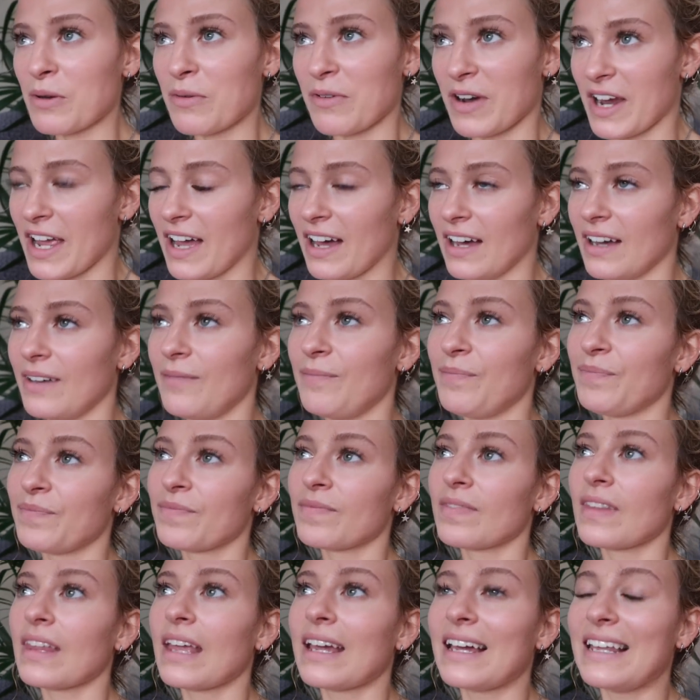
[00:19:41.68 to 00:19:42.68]
Maria,
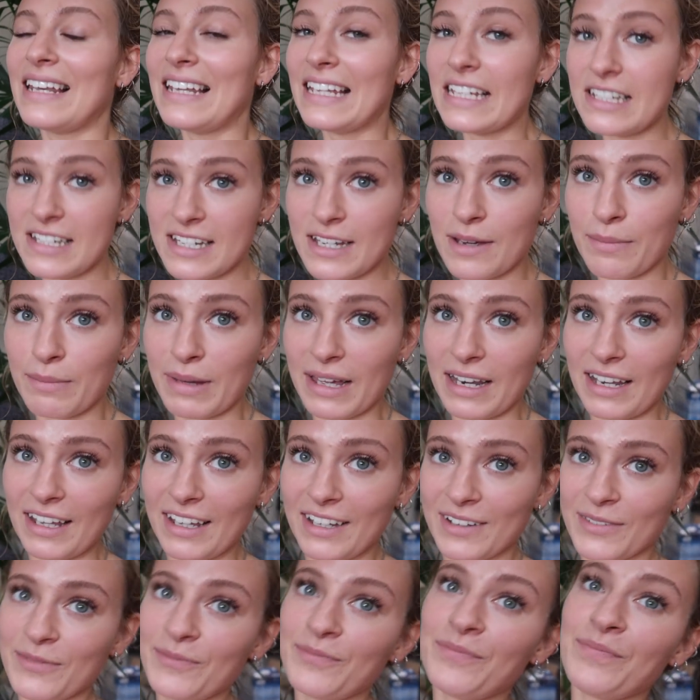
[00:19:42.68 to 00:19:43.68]
Lydia
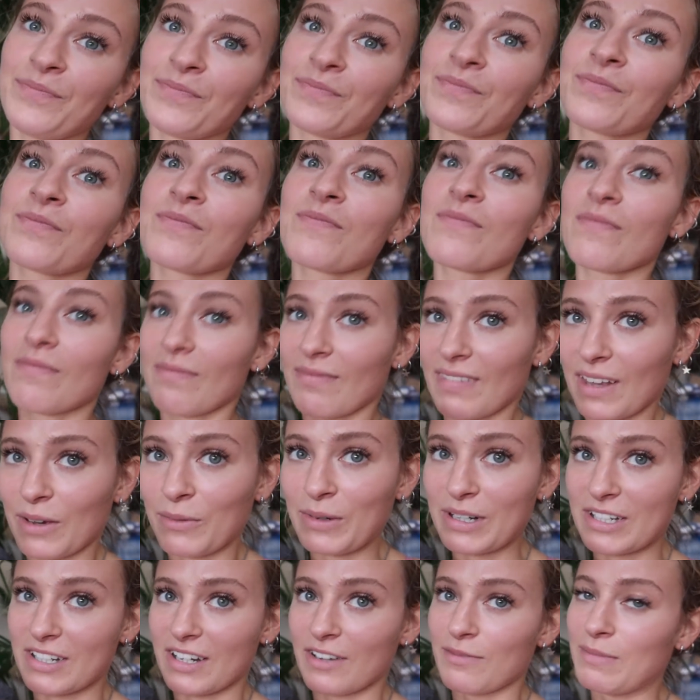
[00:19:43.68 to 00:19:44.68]
Millen,
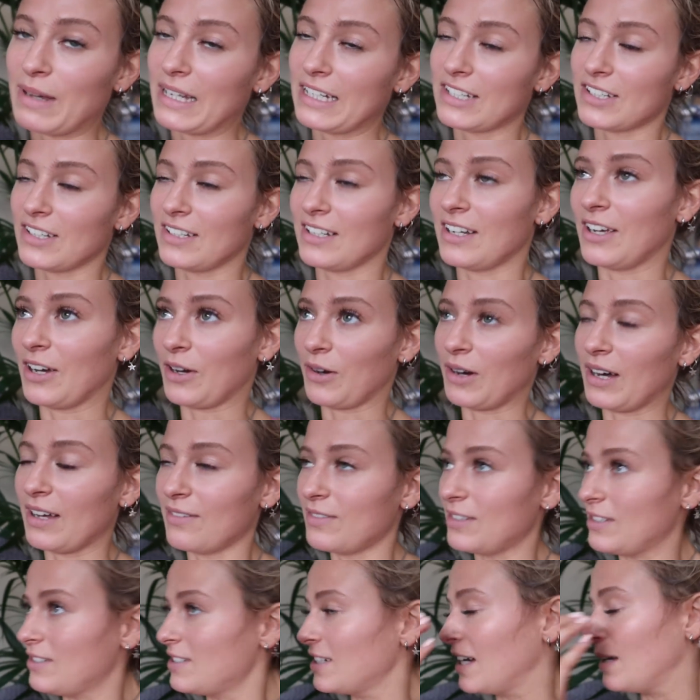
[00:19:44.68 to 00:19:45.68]
which I've mentioned her quite a
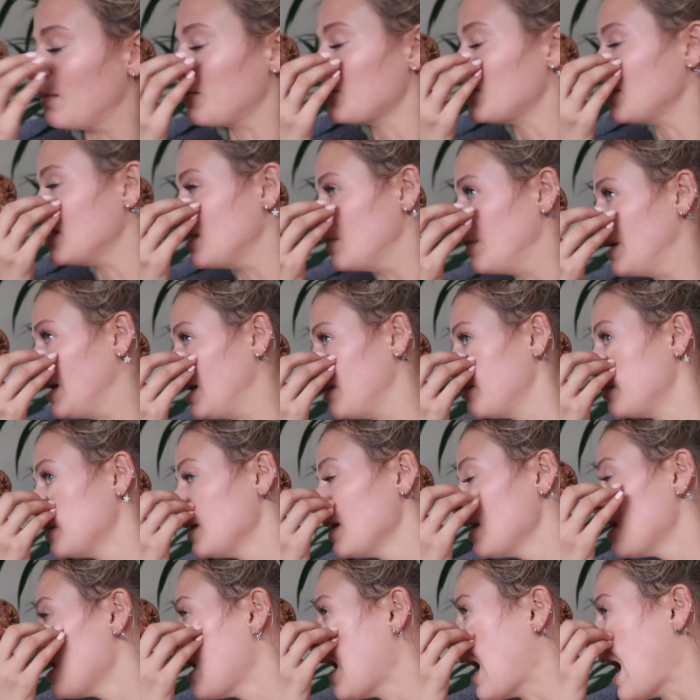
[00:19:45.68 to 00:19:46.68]
few times, she's a babe,
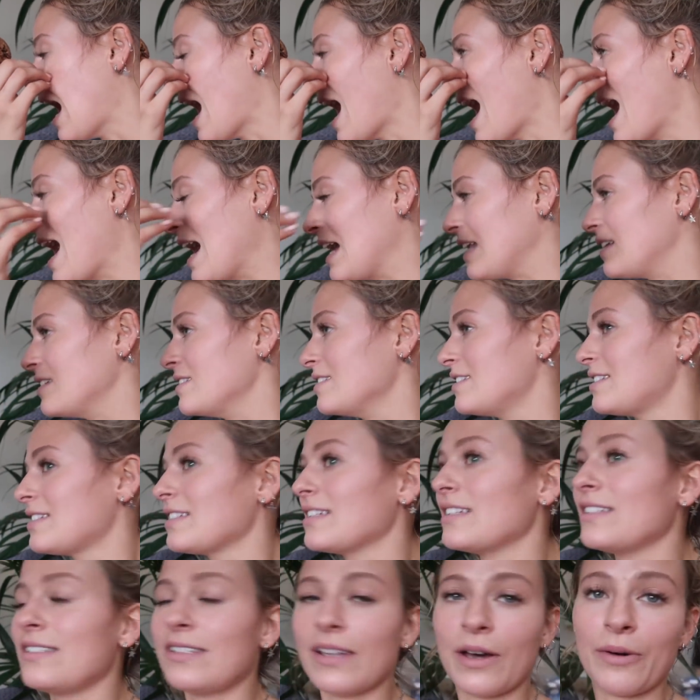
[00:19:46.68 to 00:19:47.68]
and
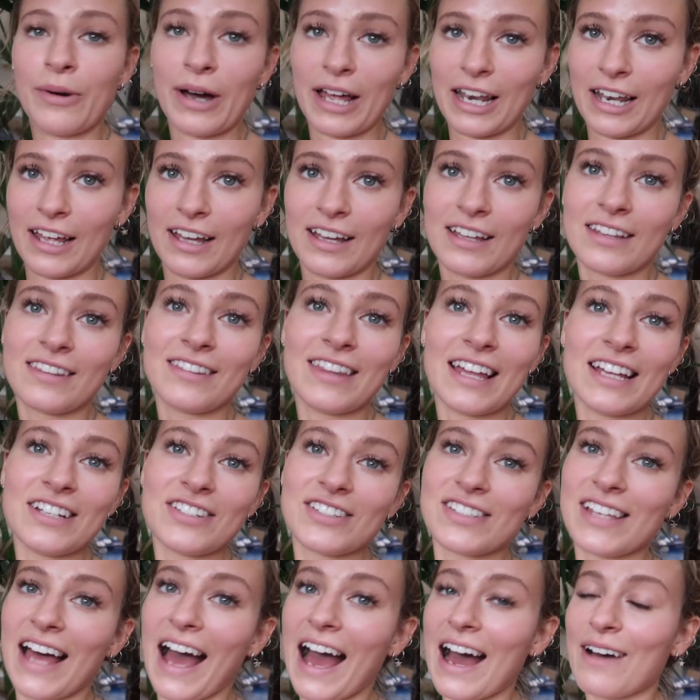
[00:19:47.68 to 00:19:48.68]
Zoella. They
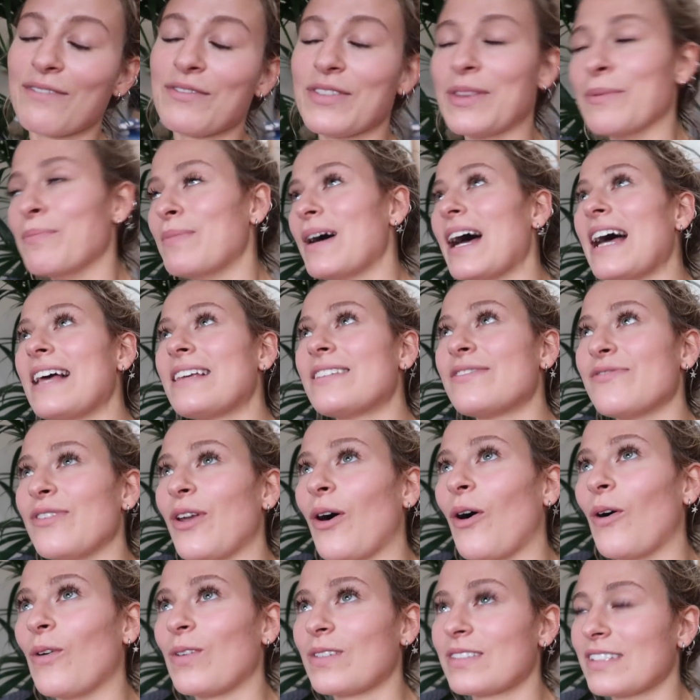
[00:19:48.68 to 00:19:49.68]
just have the best
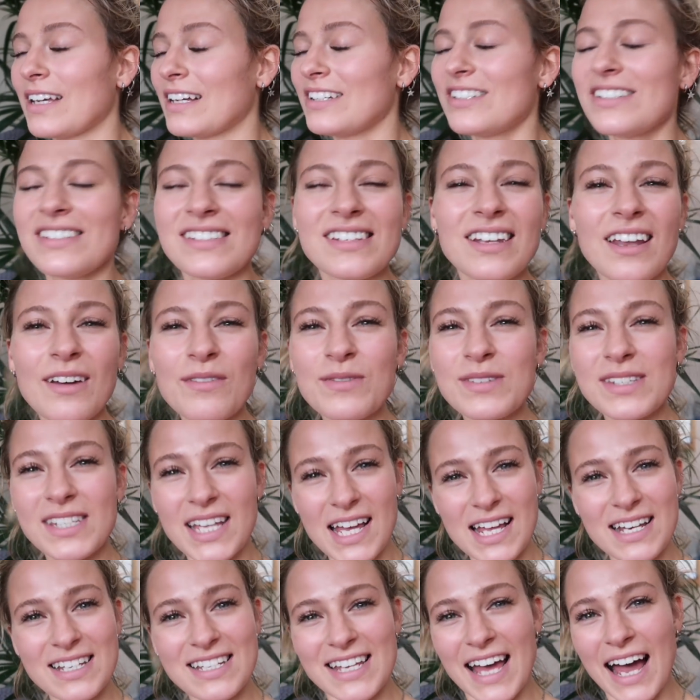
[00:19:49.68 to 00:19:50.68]
vlogs. I just love
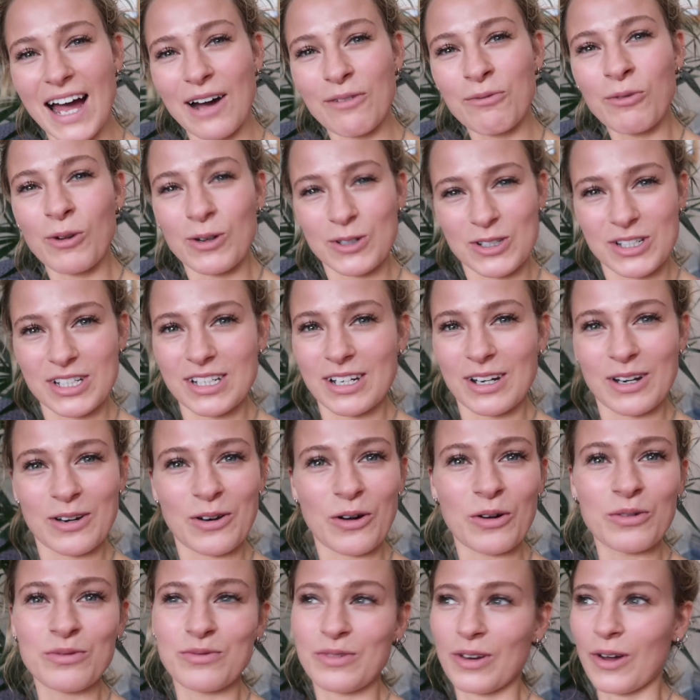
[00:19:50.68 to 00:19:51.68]
sitting down, watching an
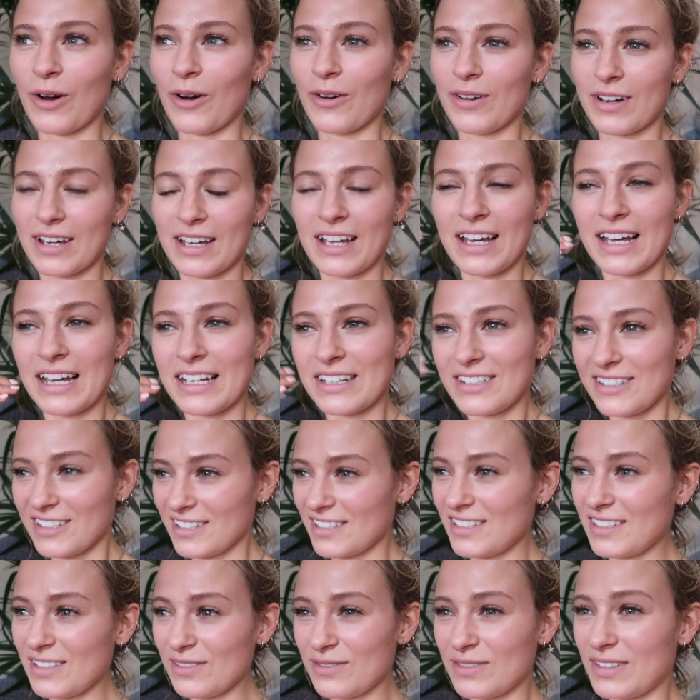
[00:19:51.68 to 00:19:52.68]
old vlog,
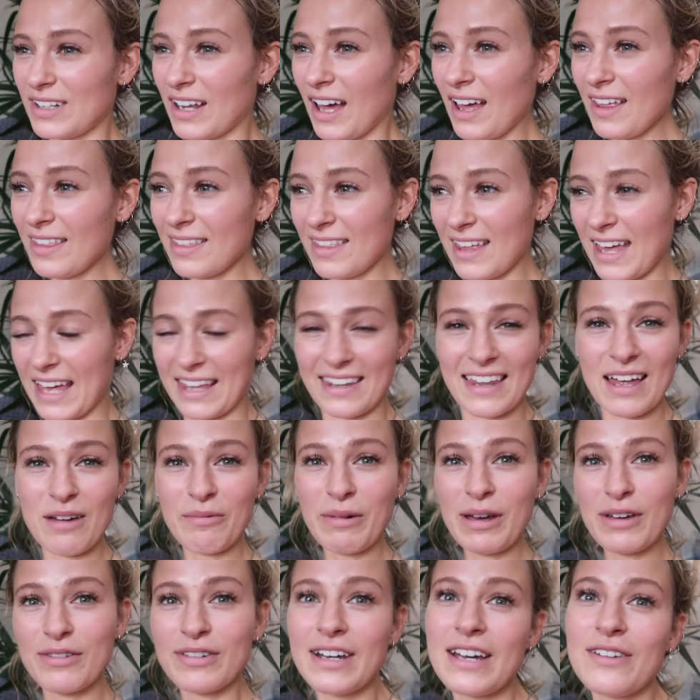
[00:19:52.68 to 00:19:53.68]
just of nothing. They're
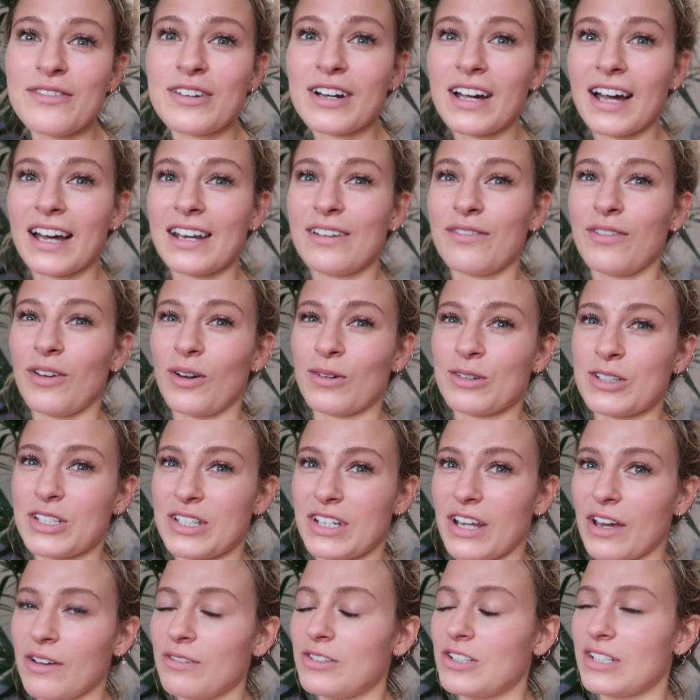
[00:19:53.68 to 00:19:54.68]
my favorite kind of vlogs,
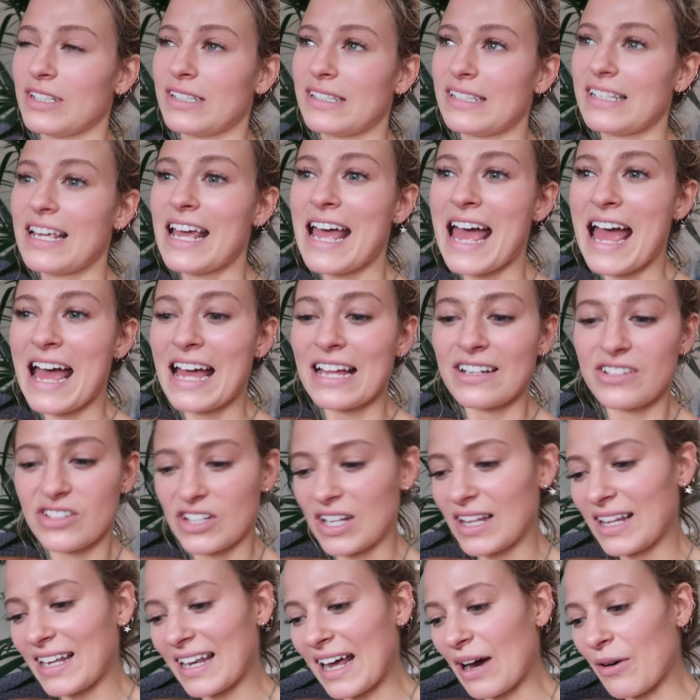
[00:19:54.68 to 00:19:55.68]
you know, just
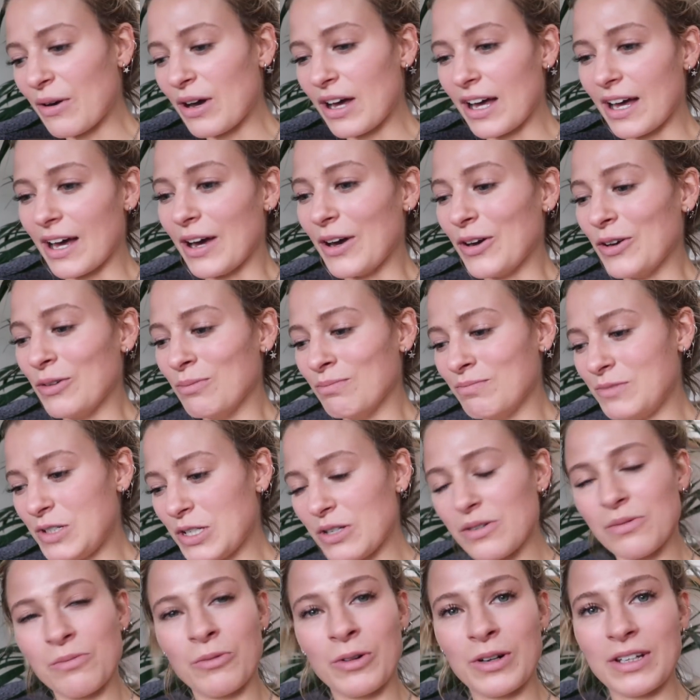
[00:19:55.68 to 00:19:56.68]
chilling out at home,
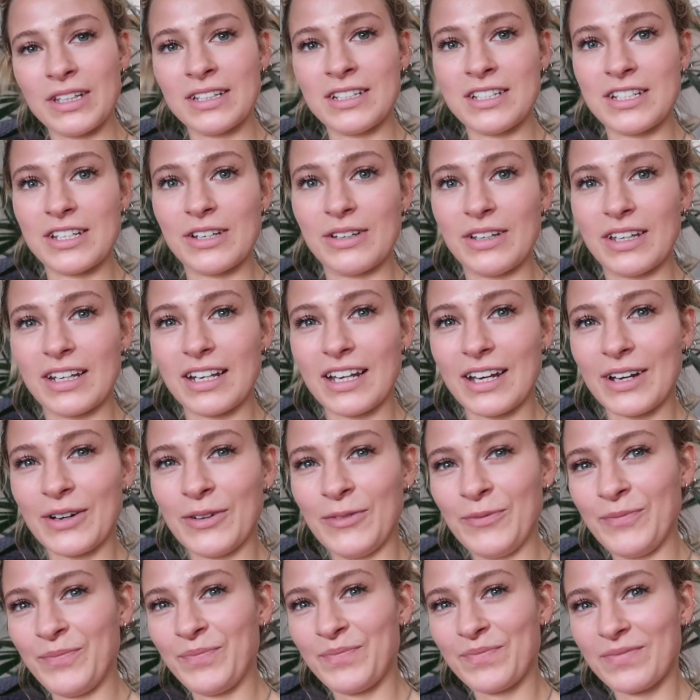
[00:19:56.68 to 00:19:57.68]
doing what you do, you
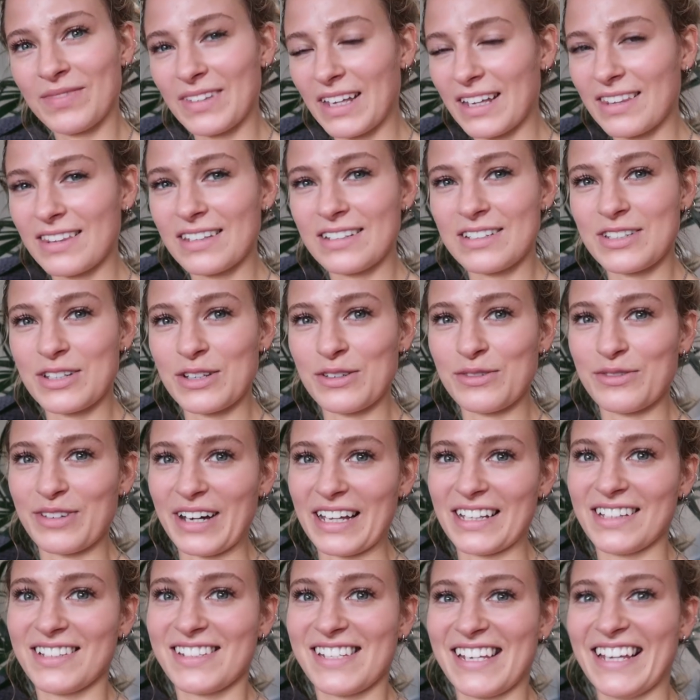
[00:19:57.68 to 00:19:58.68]
know? Nothing too
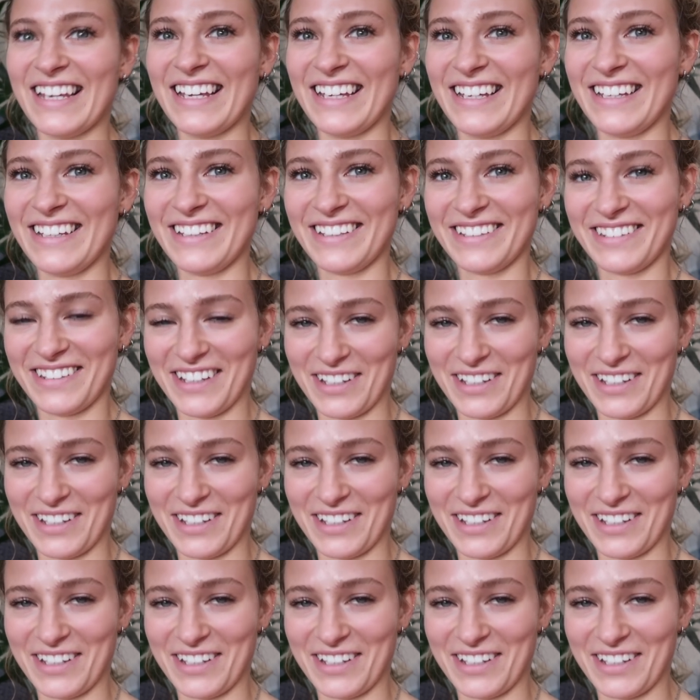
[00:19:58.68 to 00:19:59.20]
fancy.